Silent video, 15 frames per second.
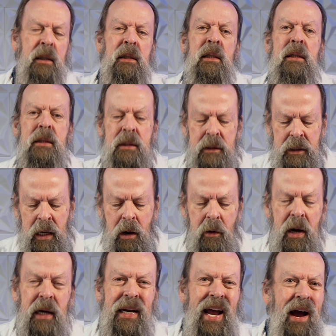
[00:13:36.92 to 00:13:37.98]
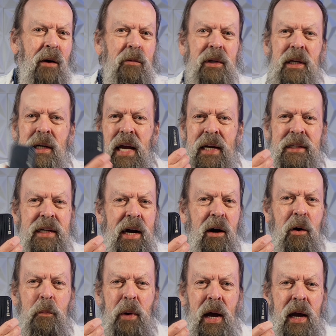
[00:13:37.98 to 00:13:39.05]
So, and now with an eight
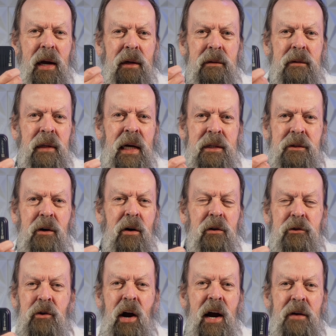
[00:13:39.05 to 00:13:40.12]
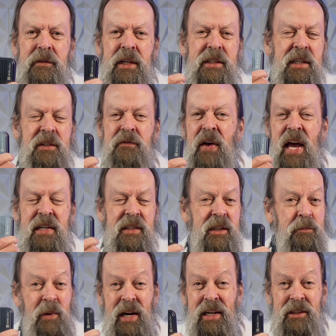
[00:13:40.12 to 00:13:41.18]
terabyte external drive that's as fast
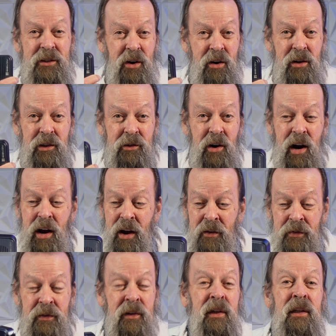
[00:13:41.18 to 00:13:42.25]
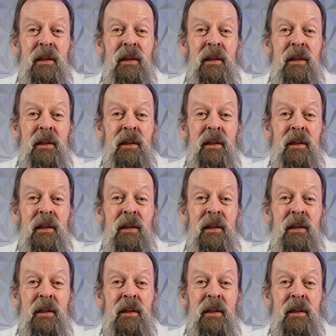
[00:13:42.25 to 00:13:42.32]
as my internal drive,